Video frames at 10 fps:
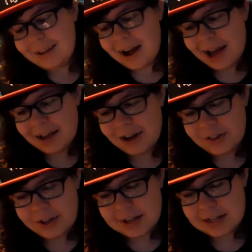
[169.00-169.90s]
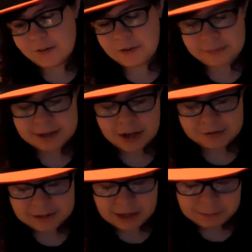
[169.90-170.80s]
Hogging all the good stuff for
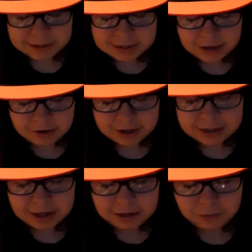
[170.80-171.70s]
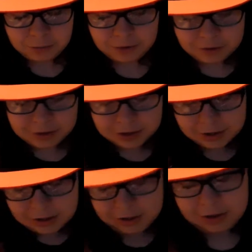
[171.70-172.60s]
themselves and keeping secrets that the world
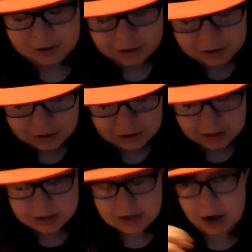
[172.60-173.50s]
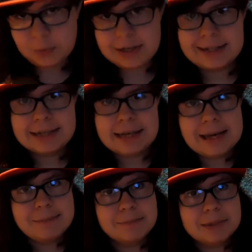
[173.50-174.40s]
it's not what it
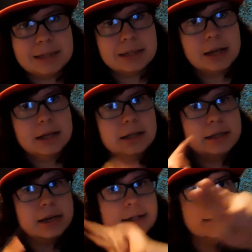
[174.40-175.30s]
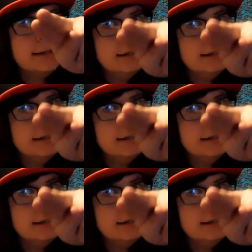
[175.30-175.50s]
seems. Dun dun.